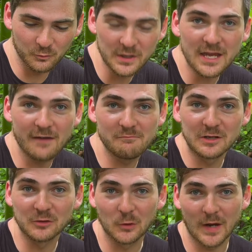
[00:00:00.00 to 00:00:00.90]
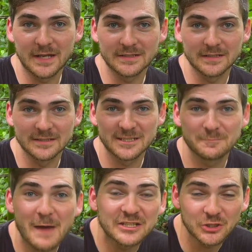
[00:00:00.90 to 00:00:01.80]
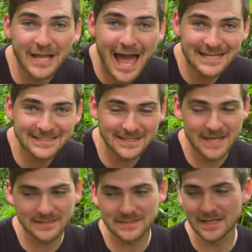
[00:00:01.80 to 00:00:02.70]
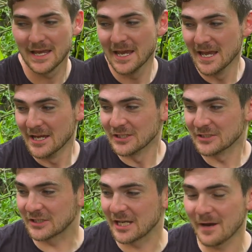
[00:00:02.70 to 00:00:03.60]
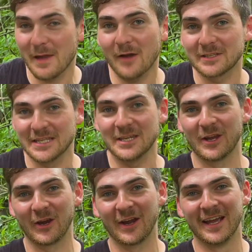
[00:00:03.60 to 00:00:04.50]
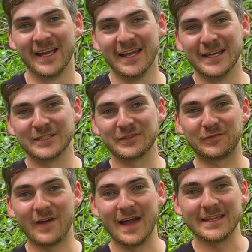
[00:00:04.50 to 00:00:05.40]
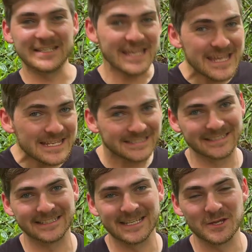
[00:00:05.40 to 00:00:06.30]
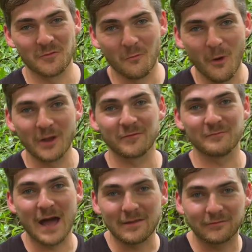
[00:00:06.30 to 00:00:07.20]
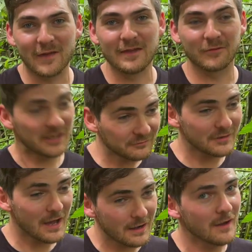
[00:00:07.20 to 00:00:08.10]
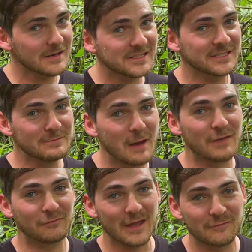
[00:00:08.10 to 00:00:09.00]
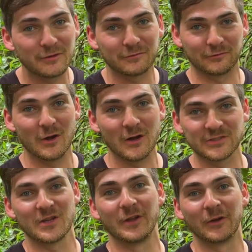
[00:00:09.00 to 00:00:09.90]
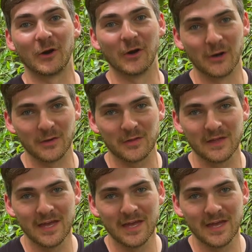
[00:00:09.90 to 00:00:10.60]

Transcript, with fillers: We have been granted special access to come out here to find easily one of my favorite, if not honestly my favorite frogs on Earth